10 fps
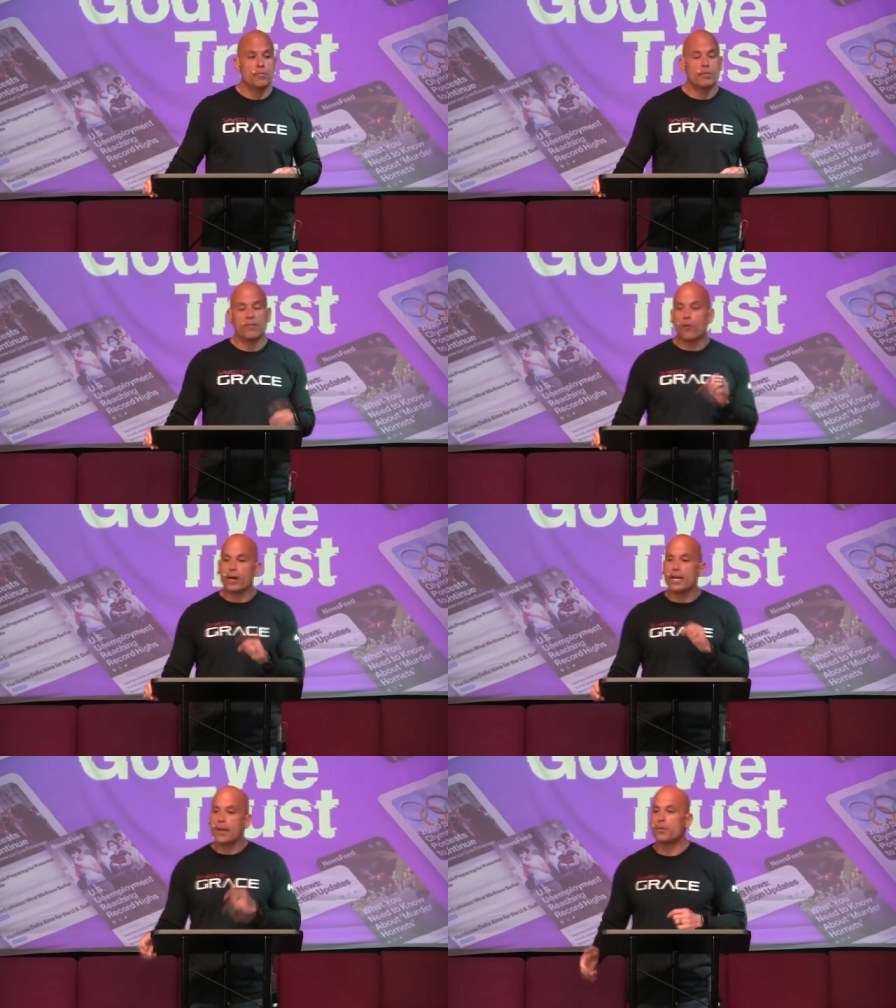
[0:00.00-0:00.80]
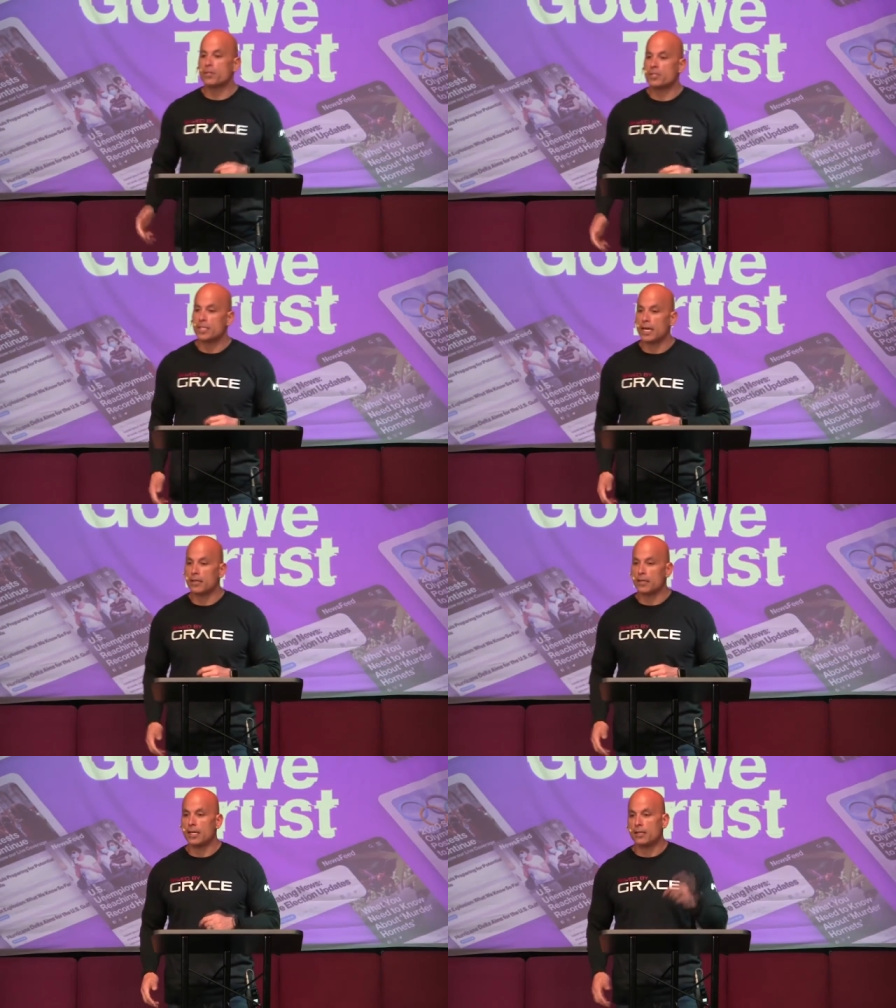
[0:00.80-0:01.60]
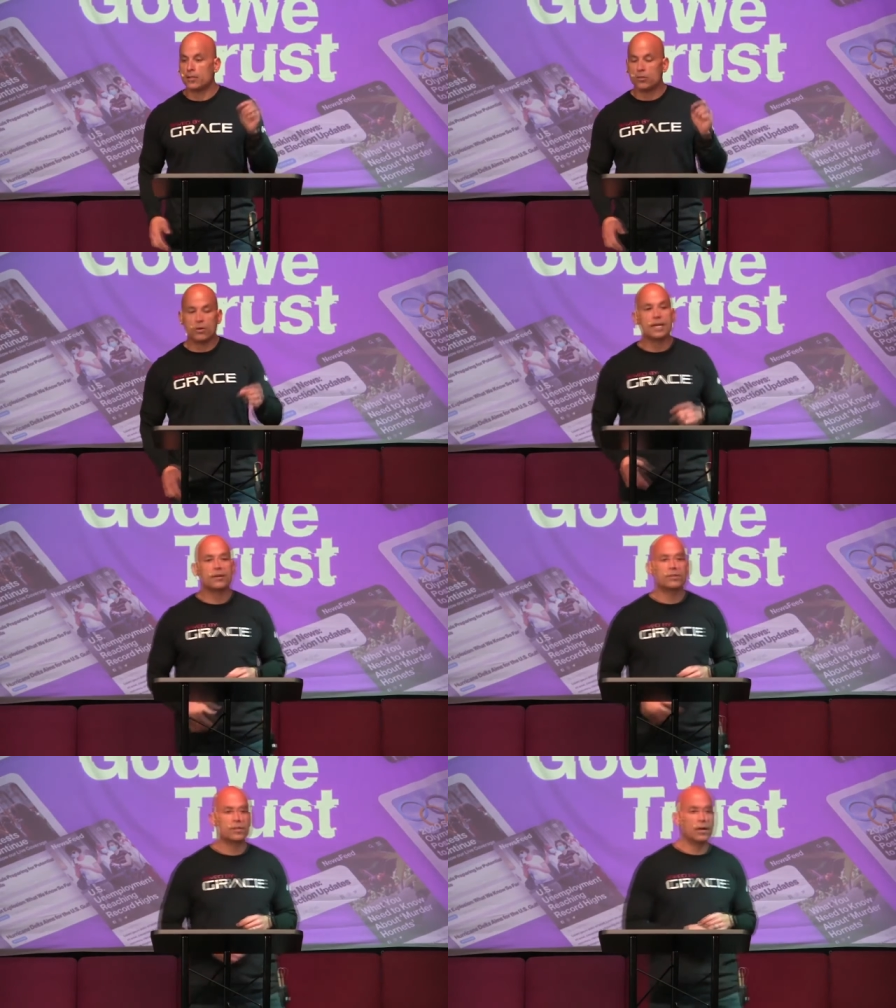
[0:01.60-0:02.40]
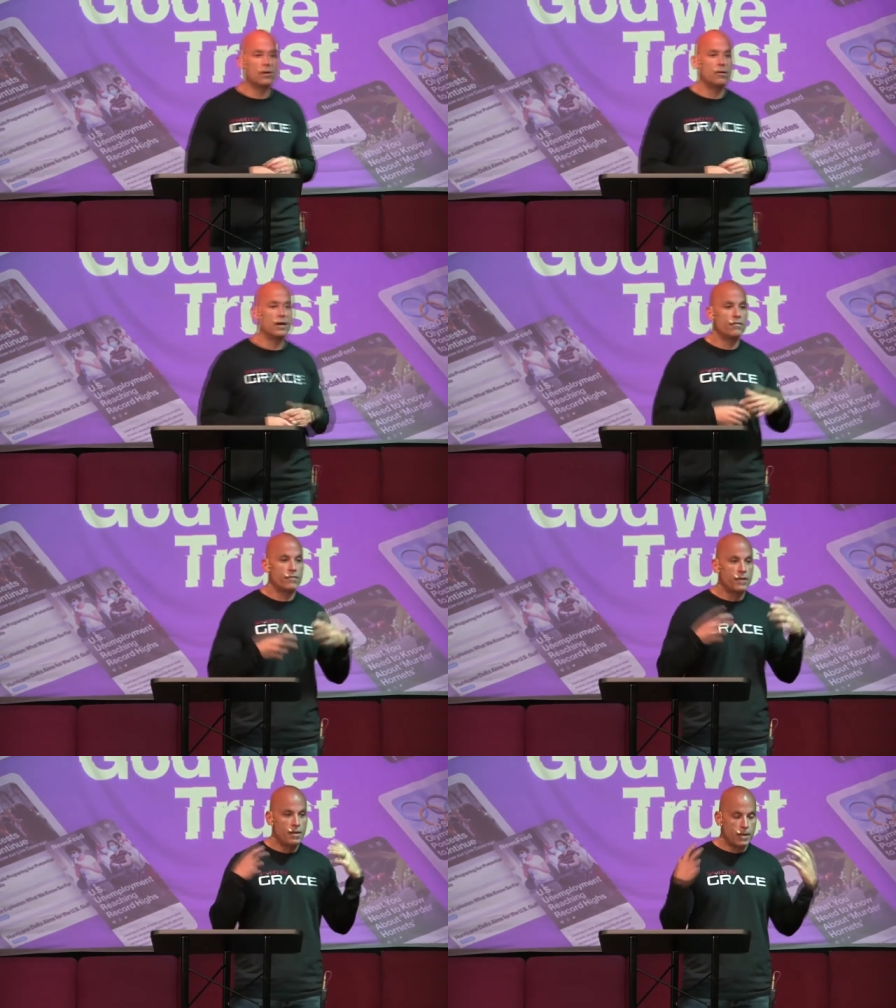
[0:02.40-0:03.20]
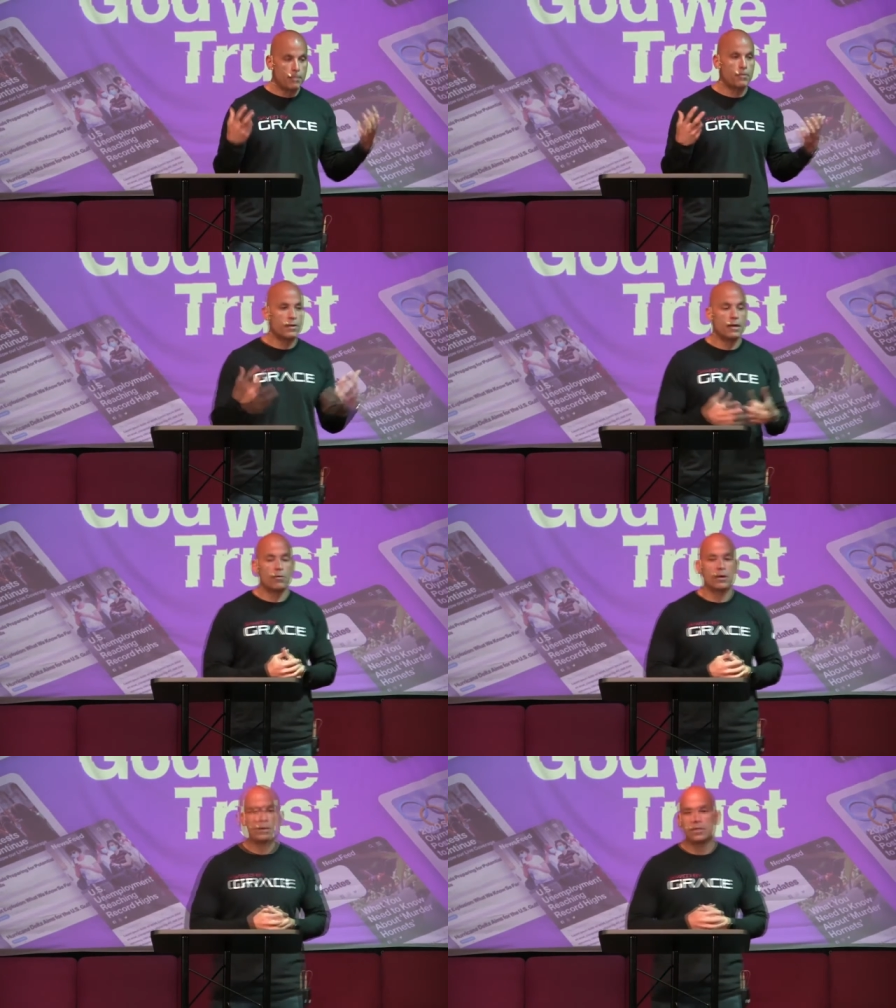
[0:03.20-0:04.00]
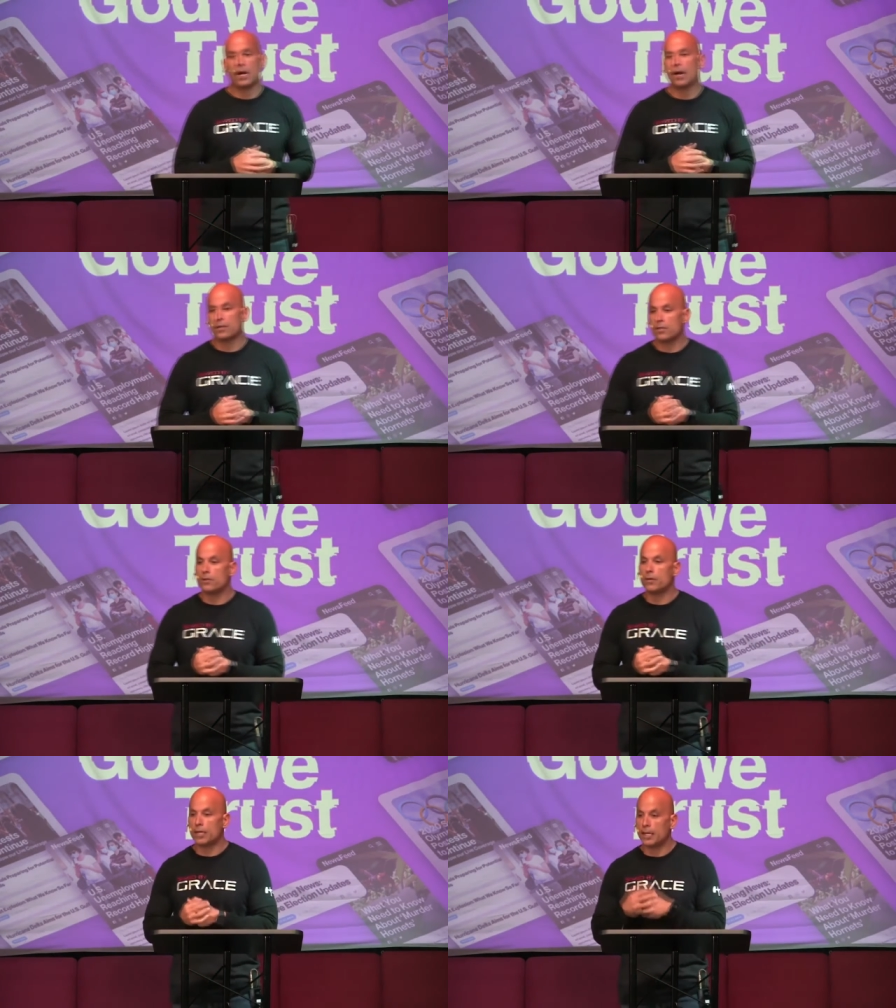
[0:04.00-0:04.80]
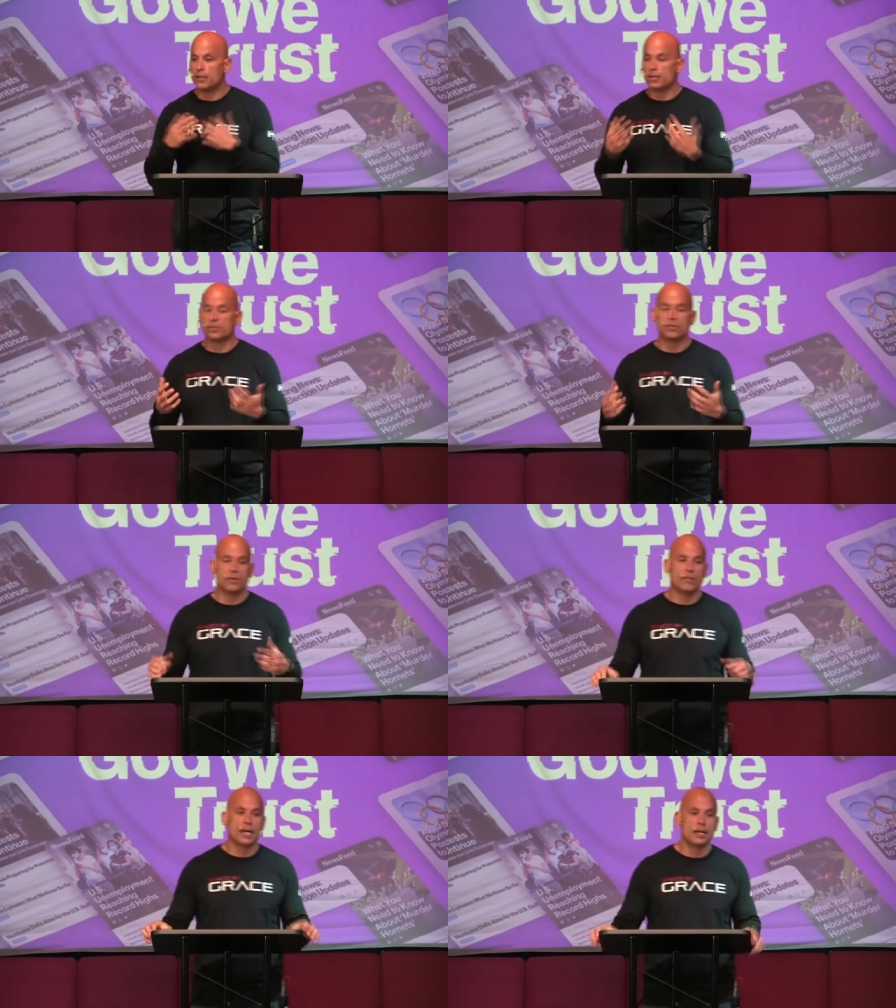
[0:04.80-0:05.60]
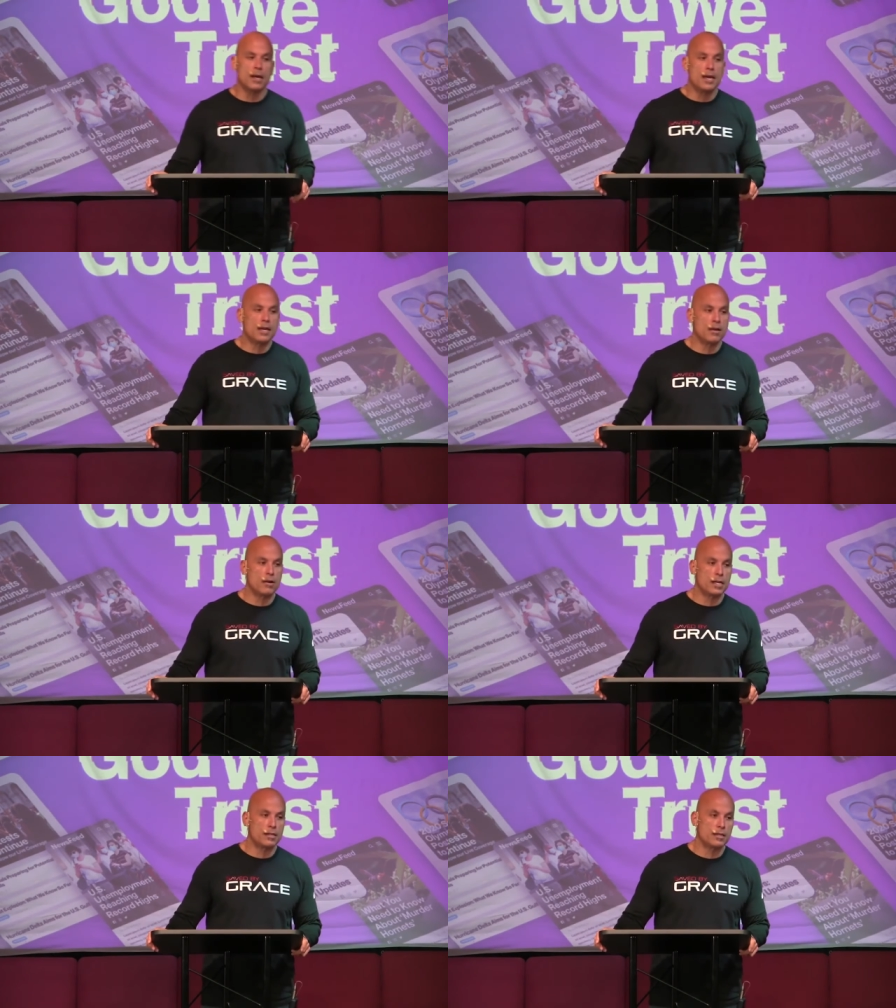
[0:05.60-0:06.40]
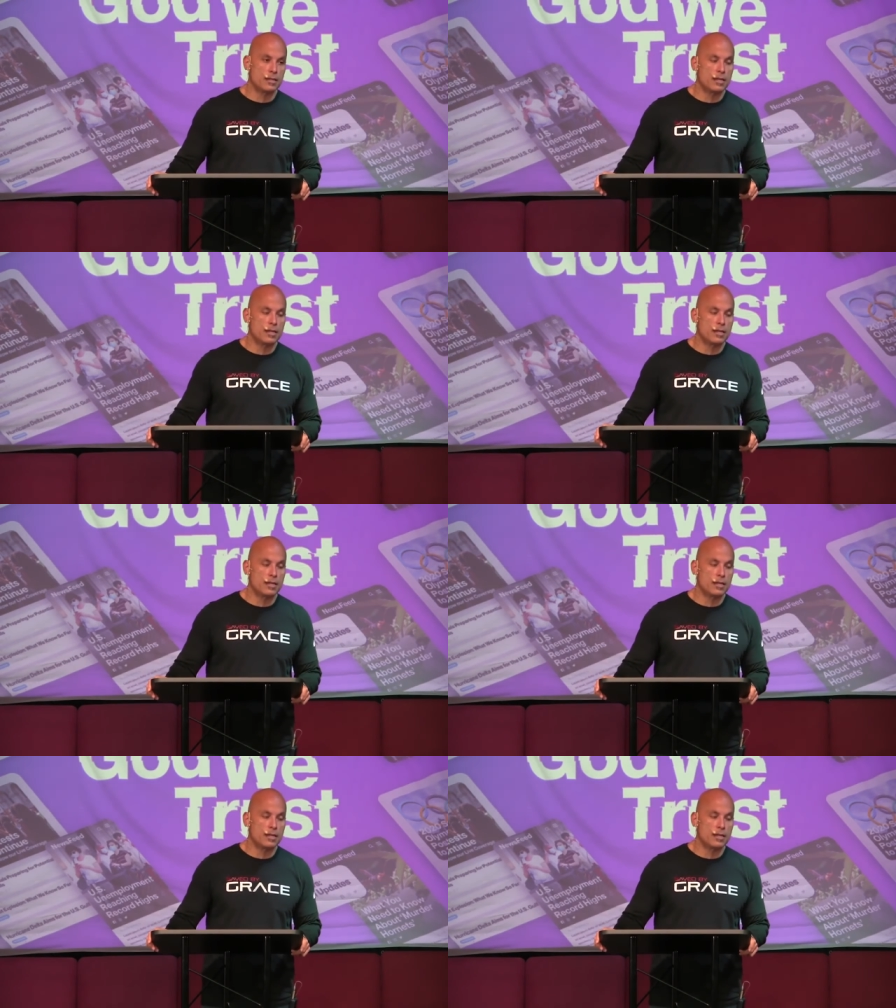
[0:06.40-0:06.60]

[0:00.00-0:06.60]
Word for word: But 48% three years ago of people that were talked to and, and, and surveyed here in the